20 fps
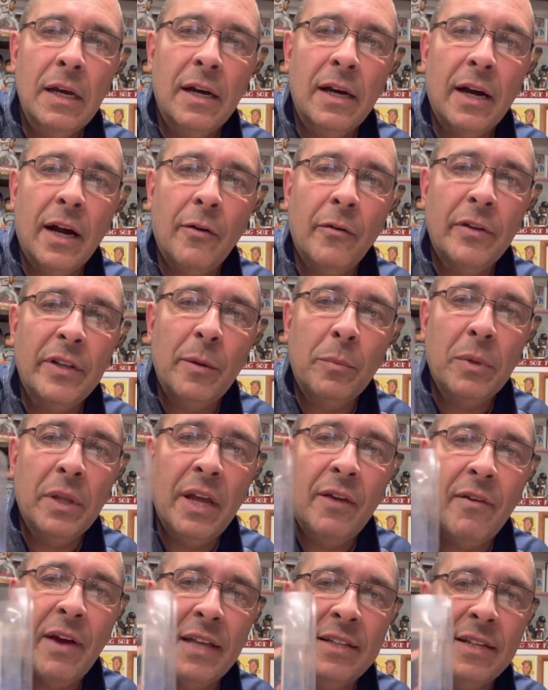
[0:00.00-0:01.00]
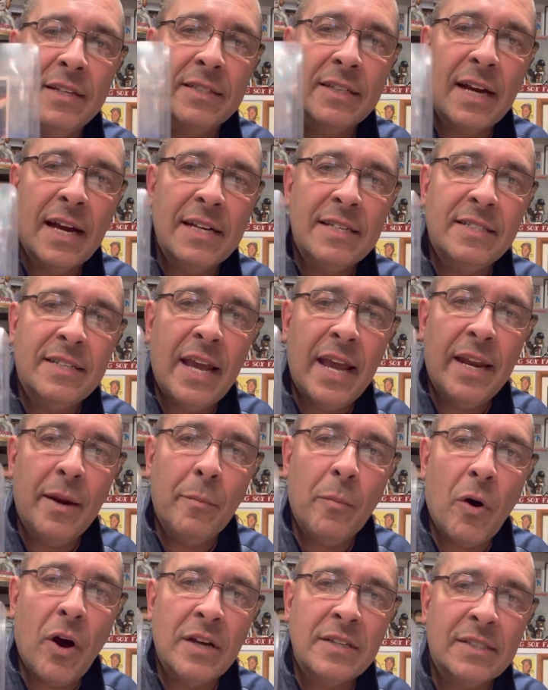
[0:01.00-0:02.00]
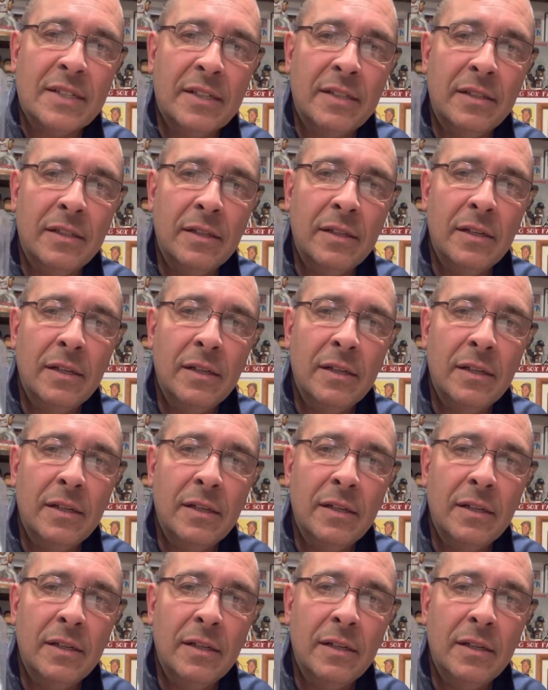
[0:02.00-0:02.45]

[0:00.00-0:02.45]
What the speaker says: I really believe had this guy stayed in Boston,